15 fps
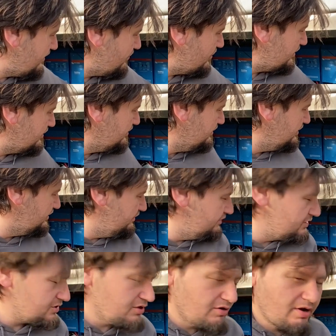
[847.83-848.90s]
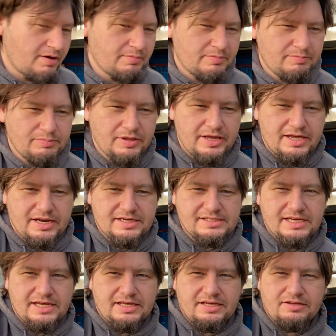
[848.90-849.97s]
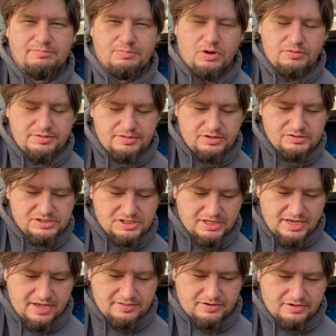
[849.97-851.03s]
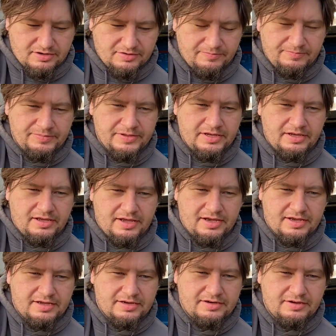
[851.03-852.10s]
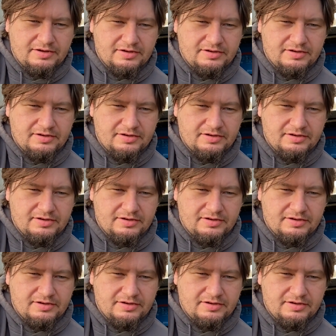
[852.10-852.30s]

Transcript: one. So I'm planning on taking both of those together and